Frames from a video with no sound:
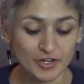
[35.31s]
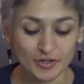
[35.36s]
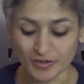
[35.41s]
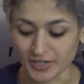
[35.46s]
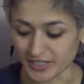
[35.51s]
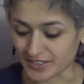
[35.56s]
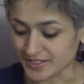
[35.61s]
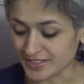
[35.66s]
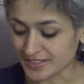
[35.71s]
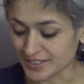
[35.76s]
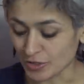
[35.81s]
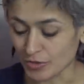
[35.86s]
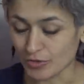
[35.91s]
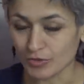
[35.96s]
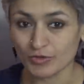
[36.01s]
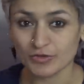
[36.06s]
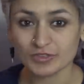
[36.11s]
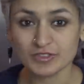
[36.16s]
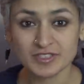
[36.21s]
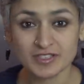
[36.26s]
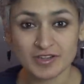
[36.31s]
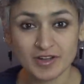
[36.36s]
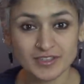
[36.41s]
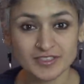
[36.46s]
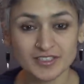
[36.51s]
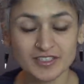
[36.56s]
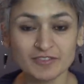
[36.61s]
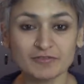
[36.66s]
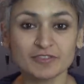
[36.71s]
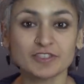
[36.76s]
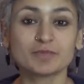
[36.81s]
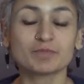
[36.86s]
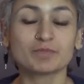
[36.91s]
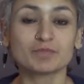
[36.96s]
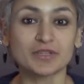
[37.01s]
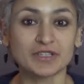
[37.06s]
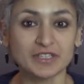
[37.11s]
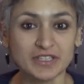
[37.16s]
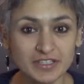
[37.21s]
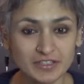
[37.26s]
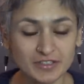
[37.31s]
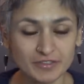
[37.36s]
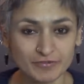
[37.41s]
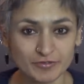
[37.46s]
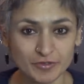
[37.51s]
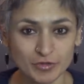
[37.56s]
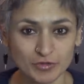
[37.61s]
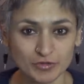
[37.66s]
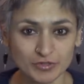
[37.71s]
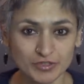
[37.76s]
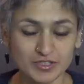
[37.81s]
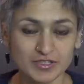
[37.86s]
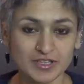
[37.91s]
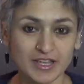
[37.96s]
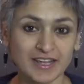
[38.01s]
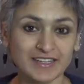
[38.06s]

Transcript: Right, so starting with paneer of course